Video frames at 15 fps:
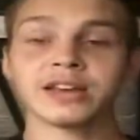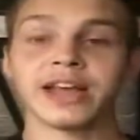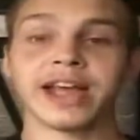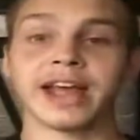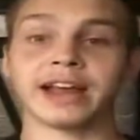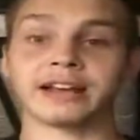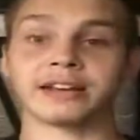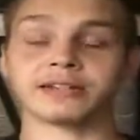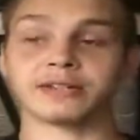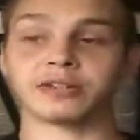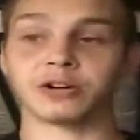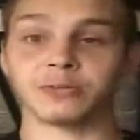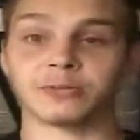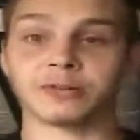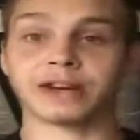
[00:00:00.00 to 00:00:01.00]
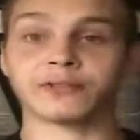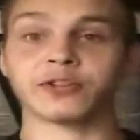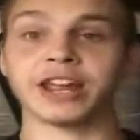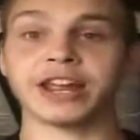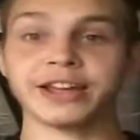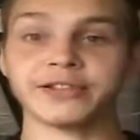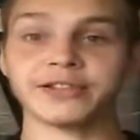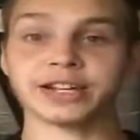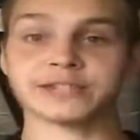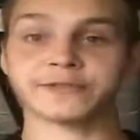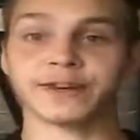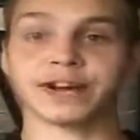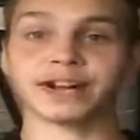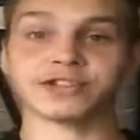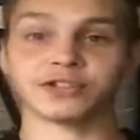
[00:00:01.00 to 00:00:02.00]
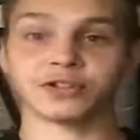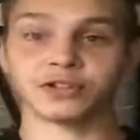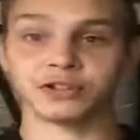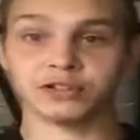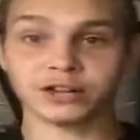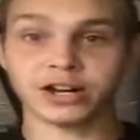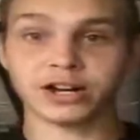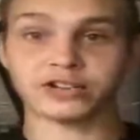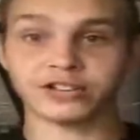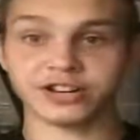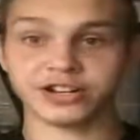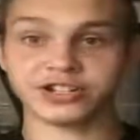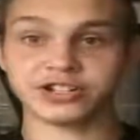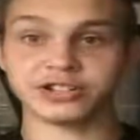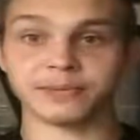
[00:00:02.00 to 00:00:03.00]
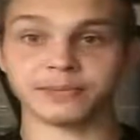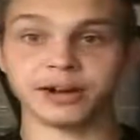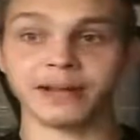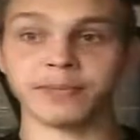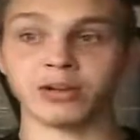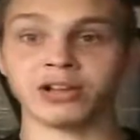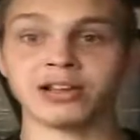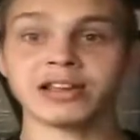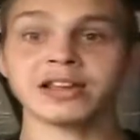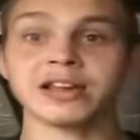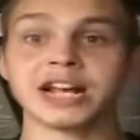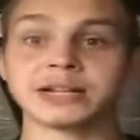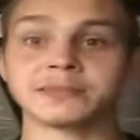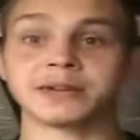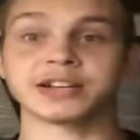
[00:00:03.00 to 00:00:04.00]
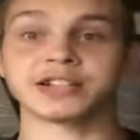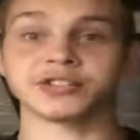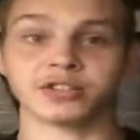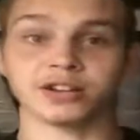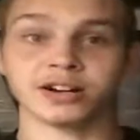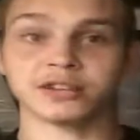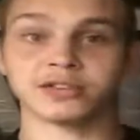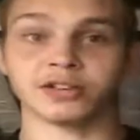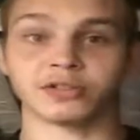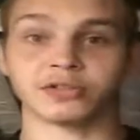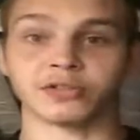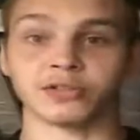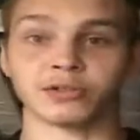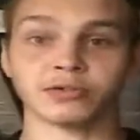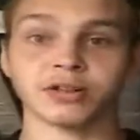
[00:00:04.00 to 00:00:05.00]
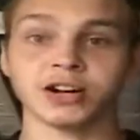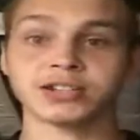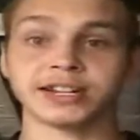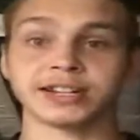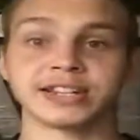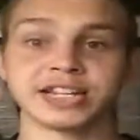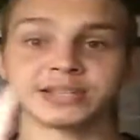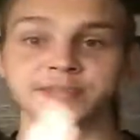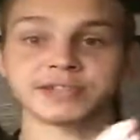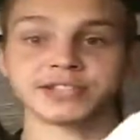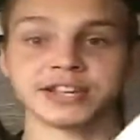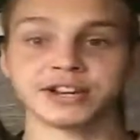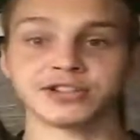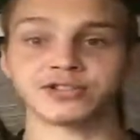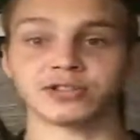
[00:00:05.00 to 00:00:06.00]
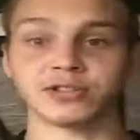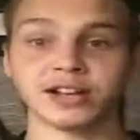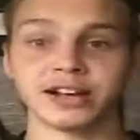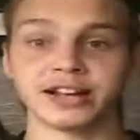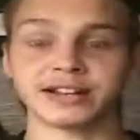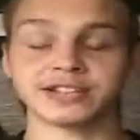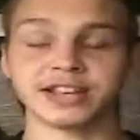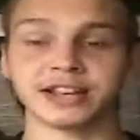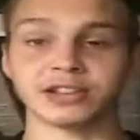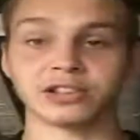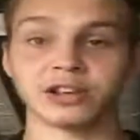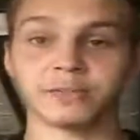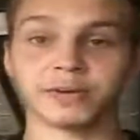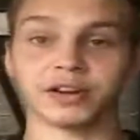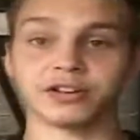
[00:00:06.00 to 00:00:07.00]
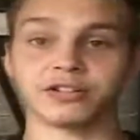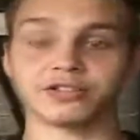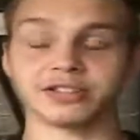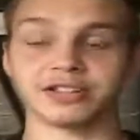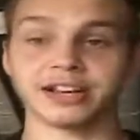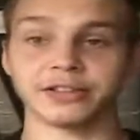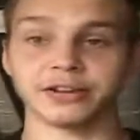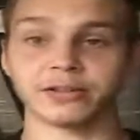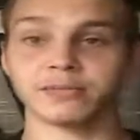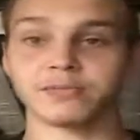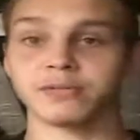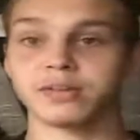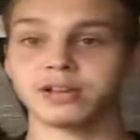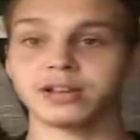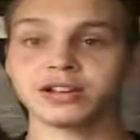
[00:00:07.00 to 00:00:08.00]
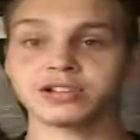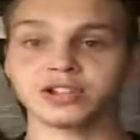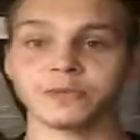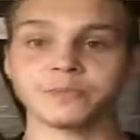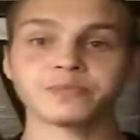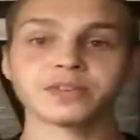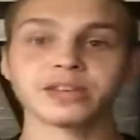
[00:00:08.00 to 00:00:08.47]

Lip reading: And, you know, whenever atheists find so-called contradictions in the Bible, it's because they're crossing dispensational lines and lumping it all together. So,